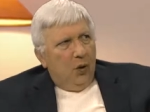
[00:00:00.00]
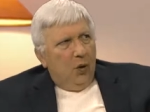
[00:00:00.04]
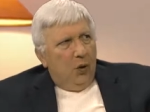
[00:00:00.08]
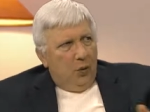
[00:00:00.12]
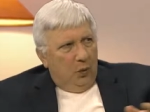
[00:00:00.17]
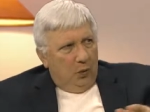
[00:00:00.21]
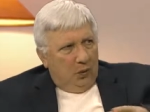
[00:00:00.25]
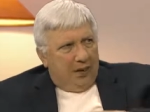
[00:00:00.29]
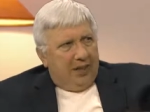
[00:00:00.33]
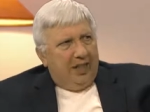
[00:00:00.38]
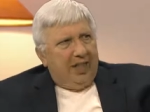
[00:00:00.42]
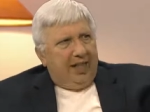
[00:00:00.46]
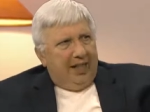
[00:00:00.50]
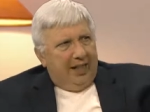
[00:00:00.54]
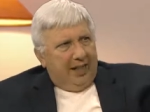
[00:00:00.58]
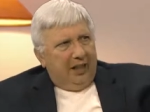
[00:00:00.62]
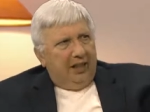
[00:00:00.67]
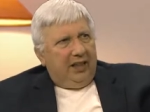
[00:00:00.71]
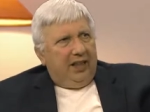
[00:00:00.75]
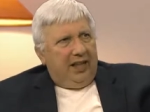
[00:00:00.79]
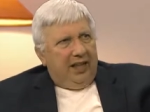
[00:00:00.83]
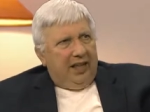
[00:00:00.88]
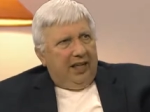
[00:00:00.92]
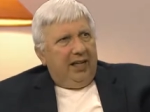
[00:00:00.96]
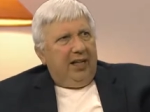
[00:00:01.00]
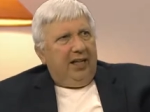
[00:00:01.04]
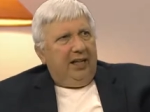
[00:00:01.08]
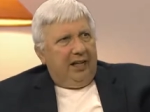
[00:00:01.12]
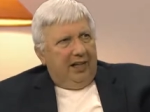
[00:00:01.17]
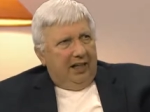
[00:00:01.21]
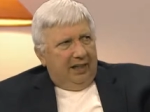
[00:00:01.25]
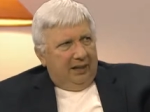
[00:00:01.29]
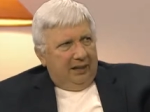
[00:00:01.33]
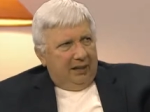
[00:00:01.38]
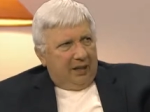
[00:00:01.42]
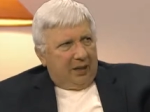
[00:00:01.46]
who deal in
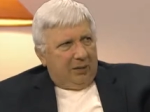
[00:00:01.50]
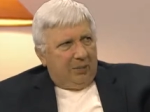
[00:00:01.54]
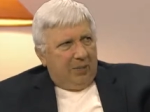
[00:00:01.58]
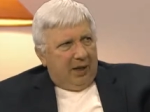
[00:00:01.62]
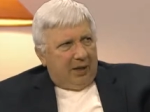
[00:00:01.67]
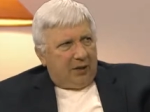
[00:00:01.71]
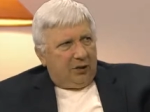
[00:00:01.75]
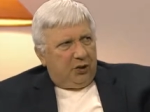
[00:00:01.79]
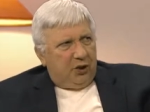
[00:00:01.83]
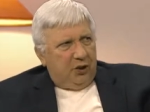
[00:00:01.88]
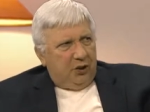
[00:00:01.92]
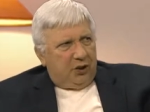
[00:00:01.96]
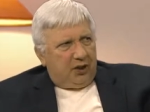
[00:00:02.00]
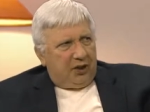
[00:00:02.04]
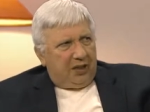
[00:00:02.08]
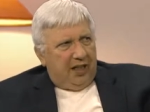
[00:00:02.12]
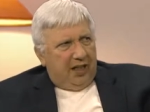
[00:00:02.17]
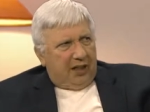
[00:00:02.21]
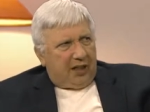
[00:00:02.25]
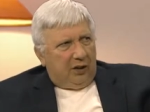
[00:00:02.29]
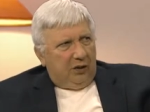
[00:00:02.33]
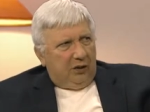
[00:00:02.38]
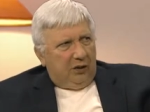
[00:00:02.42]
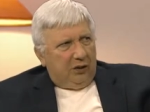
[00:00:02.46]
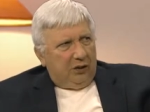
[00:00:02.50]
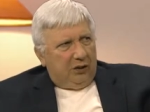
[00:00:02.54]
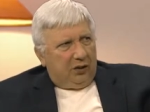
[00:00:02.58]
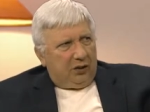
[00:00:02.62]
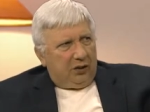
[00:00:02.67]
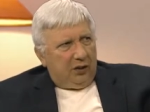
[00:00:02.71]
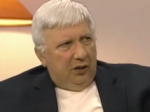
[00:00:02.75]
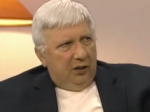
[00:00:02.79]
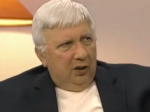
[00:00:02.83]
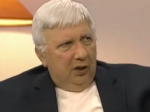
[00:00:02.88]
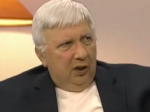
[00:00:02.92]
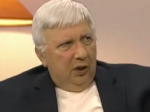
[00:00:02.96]
inspection
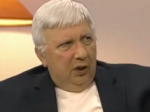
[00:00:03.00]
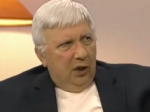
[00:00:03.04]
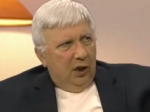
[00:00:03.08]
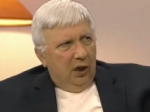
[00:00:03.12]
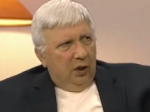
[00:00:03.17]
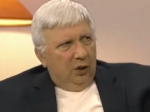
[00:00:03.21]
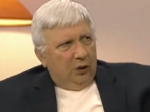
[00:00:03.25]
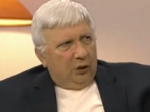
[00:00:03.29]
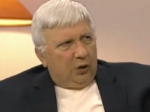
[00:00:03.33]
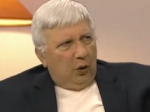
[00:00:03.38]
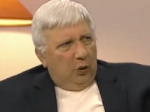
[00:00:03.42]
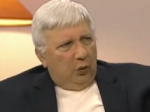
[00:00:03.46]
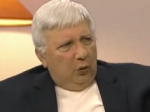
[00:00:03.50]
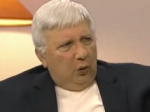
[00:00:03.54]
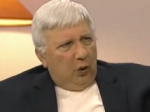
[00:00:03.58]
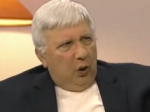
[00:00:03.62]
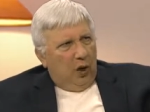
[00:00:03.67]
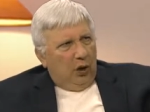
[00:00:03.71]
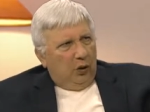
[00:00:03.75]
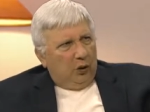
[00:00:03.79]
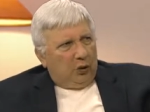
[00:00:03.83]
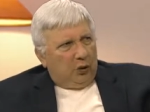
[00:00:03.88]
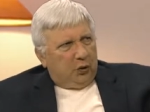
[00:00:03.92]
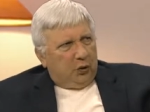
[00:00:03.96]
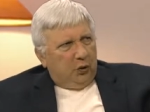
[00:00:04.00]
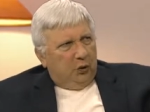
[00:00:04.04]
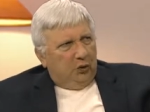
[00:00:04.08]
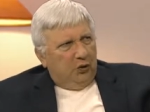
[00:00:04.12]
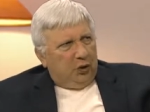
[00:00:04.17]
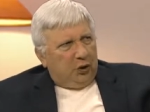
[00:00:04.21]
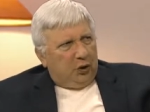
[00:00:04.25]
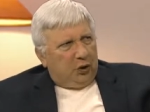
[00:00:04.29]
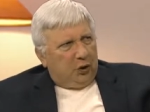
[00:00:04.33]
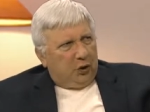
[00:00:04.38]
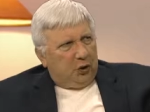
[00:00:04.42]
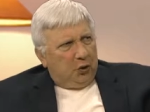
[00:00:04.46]
stickers. Yep. So long
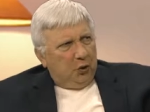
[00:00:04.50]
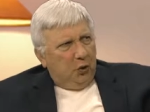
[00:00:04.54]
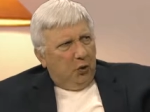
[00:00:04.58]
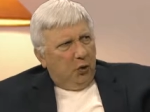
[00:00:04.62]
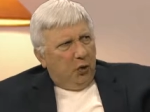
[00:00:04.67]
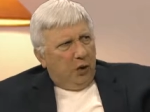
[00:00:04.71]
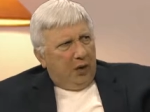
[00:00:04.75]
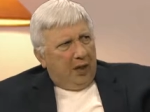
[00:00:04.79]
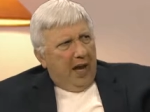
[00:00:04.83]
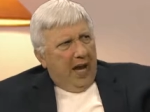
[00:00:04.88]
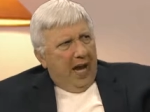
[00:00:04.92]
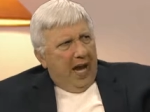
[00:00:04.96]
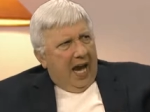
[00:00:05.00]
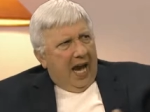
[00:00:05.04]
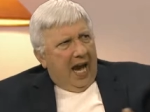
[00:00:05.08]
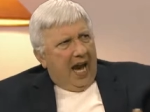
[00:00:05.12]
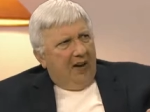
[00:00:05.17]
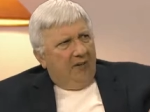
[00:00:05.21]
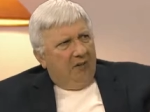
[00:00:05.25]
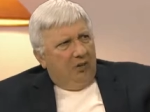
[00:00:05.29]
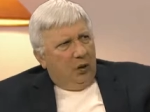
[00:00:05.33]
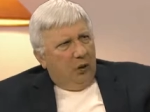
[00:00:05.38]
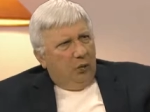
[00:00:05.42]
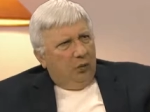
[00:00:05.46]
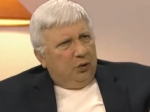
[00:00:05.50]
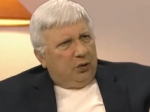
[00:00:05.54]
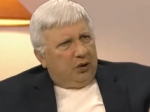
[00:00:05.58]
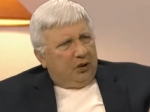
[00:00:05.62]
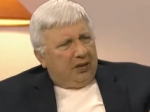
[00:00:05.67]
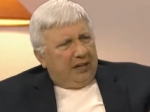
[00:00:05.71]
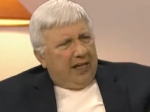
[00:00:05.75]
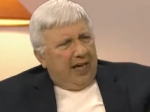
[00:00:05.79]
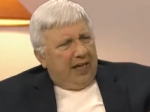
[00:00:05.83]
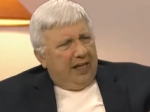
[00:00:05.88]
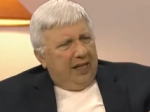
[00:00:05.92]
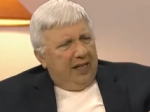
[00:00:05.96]
story short, have you
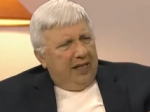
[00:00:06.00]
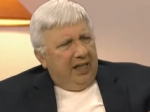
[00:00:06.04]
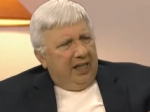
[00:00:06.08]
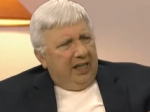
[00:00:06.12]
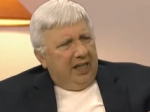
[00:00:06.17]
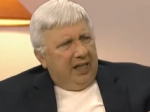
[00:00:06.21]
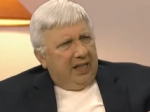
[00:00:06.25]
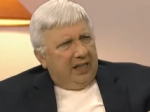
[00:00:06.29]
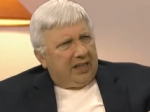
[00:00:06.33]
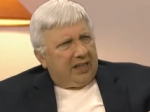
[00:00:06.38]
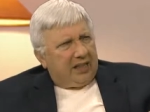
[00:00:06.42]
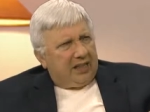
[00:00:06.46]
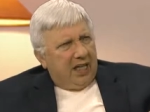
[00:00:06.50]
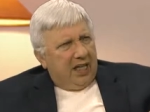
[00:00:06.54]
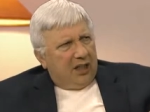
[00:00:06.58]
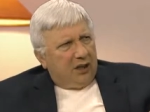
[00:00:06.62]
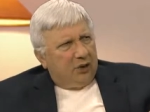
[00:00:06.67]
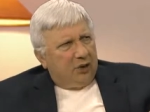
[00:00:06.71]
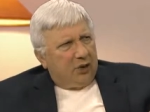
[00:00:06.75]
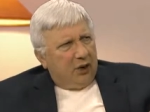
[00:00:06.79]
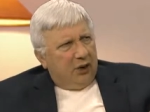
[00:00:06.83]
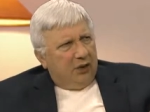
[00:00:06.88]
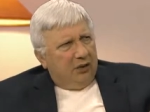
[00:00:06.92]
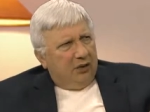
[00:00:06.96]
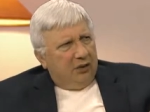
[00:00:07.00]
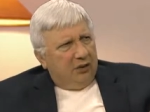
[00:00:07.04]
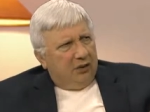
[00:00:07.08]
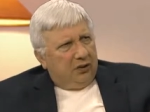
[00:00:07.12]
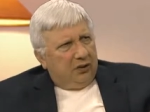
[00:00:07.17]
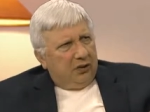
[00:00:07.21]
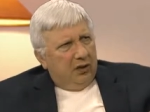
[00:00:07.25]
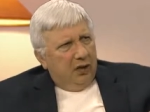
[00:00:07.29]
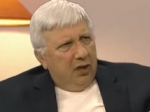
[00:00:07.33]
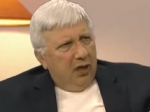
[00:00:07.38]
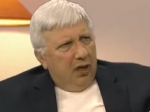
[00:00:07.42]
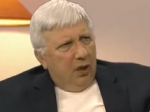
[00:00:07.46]
sat in any
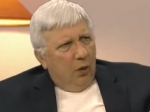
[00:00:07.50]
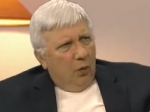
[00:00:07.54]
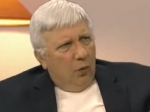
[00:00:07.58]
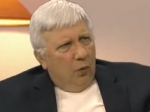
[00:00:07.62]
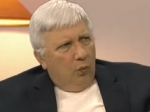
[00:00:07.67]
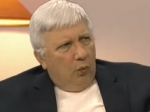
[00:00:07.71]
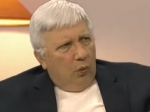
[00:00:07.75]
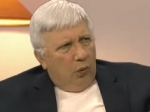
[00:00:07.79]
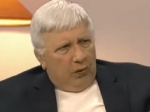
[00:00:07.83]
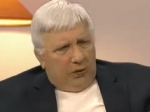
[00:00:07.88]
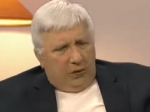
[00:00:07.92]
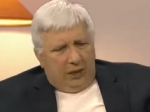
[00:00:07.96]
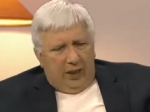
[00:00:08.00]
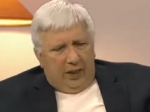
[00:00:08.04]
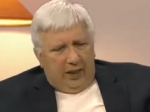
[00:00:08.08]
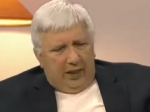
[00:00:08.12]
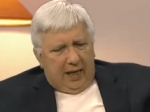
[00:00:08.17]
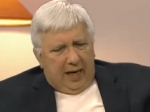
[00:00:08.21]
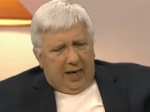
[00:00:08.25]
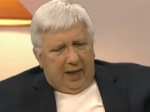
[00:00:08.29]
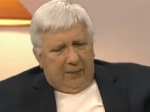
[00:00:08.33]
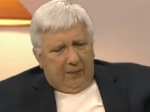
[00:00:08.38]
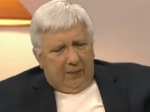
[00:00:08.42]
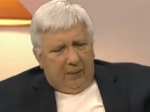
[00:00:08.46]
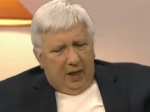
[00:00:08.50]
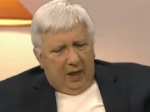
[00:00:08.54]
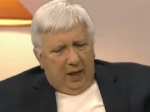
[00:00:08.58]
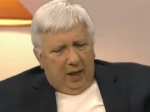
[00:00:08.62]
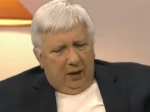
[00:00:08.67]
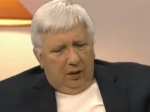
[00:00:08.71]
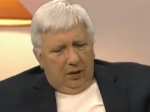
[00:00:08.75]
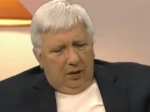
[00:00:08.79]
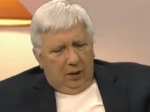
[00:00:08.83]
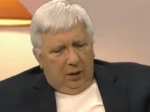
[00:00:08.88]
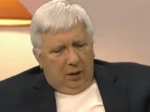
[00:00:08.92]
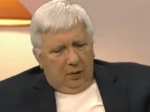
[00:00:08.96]
sessions with the um,
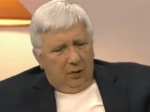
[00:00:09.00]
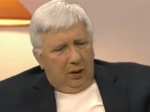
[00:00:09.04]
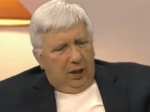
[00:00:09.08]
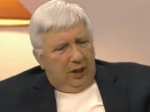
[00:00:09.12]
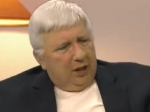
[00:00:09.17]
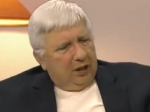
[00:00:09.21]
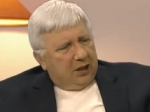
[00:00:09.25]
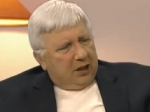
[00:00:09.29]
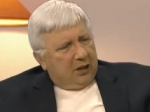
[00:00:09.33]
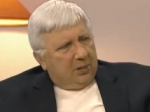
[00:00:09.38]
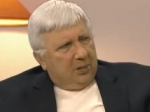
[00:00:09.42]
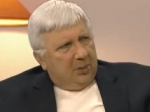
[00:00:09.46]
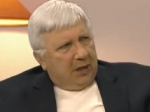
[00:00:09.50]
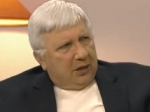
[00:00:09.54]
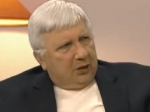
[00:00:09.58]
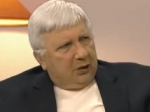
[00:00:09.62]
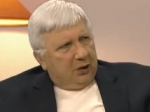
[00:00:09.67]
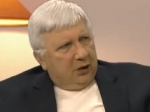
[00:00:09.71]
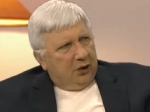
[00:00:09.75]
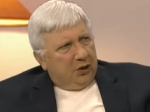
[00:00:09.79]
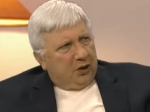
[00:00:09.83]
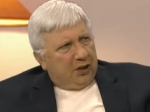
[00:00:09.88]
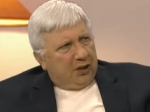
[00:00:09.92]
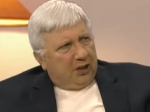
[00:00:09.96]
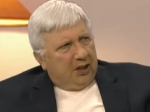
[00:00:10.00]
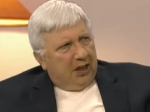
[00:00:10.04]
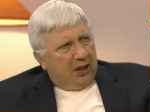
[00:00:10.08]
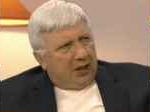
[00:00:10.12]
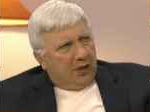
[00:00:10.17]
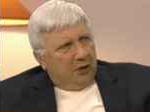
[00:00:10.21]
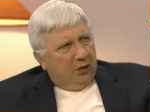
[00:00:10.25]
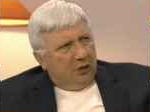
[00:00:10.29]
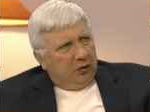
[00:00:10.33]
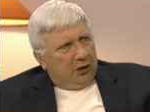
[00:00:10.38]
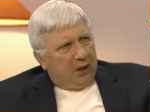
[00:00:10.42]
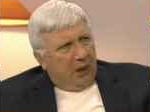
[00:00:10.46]
inspection
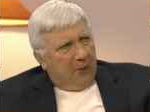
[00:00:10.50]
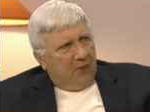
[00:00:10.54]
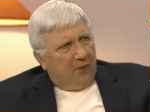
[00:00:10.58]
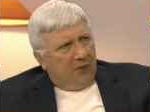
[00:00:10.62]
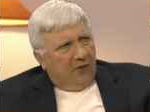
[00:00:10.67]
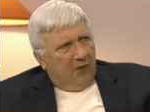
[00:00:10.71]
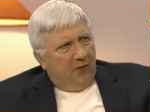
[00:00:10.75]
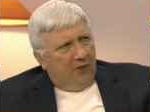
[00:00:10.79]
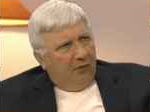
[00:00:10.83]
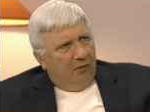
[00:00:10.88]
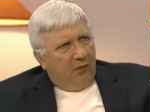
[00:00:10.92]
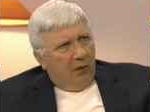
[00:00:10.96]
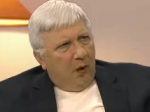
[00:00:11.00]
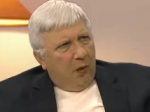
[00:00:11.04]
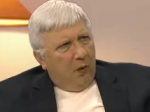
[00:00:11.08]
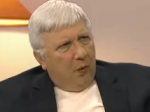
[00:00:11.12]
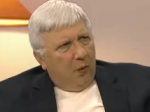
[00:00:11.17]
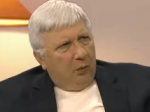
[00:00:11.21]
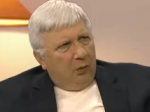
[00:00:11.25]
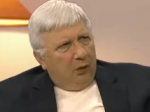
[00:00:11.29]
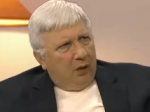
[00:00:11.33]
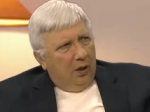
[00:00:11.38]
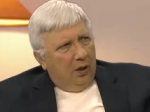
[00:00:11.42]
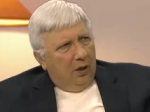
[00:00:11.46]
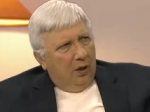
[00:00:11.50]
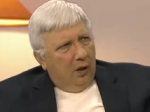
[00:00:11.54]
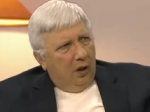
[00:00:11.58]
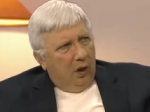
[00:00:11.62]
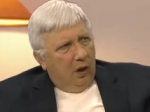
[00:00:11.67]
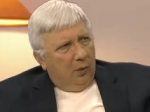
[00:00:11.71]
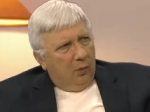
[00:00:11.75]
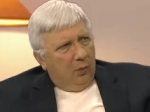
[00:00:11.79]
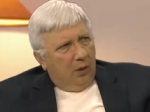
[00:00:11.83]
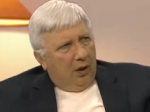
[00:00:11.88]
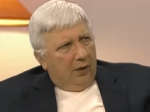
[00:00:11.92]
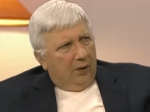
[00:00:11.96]
stickers up for vote?
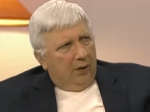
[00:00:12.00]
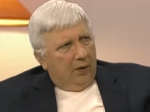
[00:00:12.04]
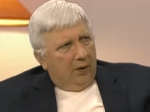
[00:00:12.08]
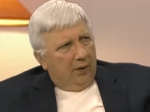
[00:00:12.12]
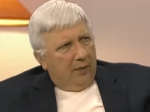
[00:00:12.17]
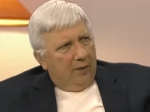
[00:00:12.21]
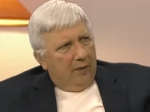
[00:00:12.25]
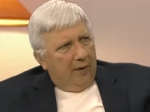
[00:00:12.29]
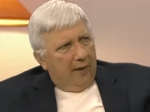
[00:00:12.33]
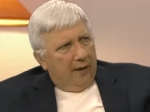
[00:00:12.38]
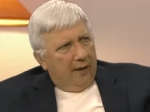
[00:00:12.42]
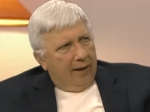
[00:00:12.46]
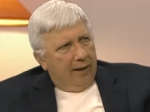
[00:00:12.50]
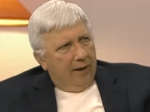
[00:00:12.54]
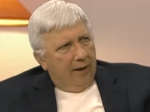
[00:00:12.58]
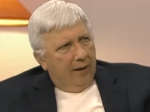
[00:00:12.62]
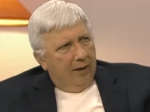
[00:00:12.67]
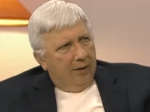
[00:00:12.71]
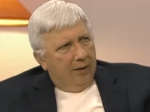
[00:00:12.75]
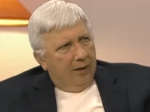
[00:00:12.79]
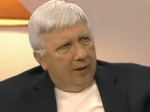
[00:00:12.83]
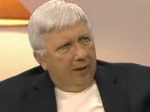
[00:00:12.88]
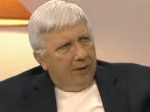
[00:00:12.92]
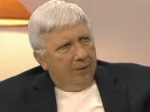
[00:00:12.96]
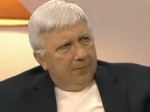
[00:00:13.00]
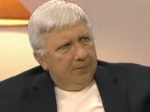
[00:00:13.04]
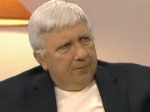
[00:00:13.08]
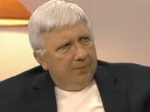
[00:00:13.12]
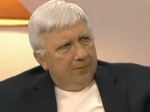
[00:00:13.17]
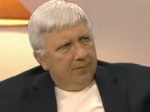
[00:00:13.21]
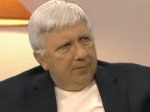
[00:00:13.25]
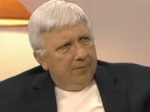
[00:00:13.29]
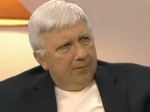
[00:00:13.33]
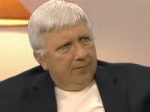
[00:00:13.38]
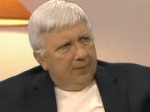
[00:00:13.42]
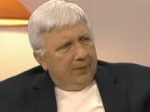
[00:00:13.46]
Oh, yeah. Whether...
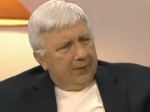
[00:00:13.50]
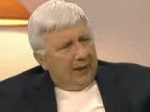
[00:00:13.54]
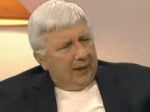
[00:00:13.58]
Not only